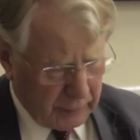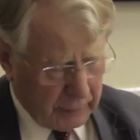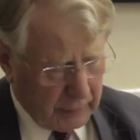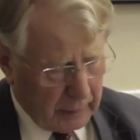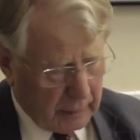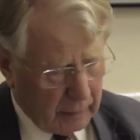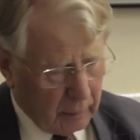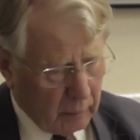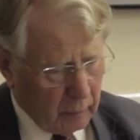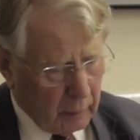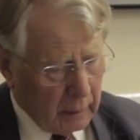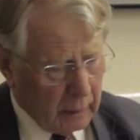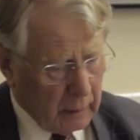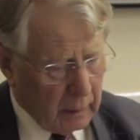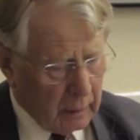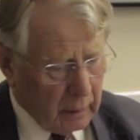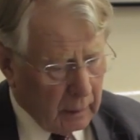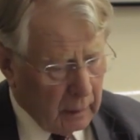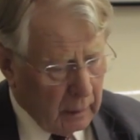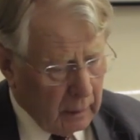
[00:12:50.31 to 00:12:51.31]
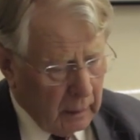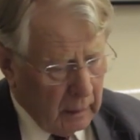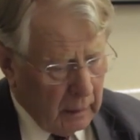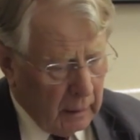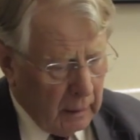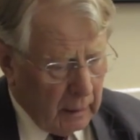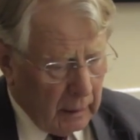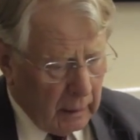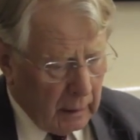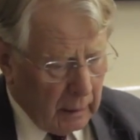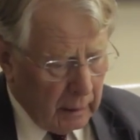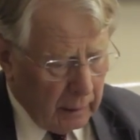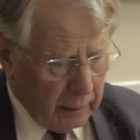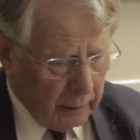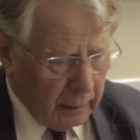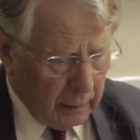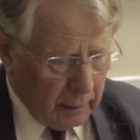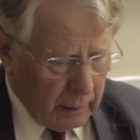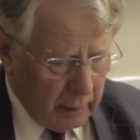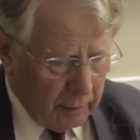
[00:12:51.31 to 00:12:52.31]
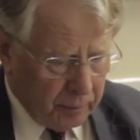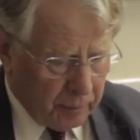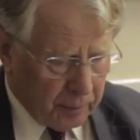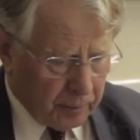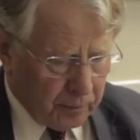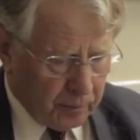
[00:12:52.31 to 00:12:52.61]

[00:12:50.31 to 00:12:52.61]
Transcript: it that way, in the